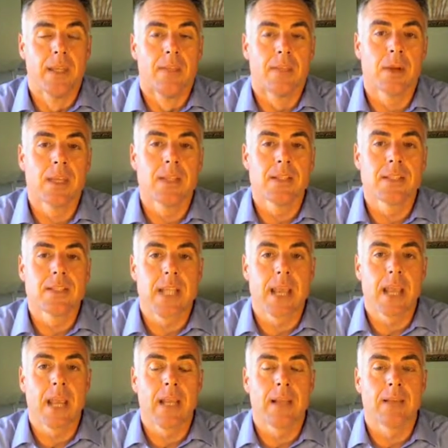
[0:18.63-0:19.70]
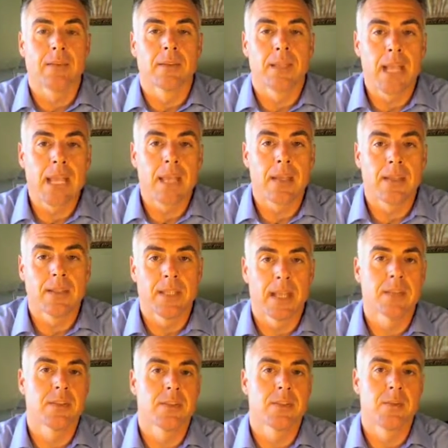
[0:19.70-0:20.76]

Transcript: There is a link next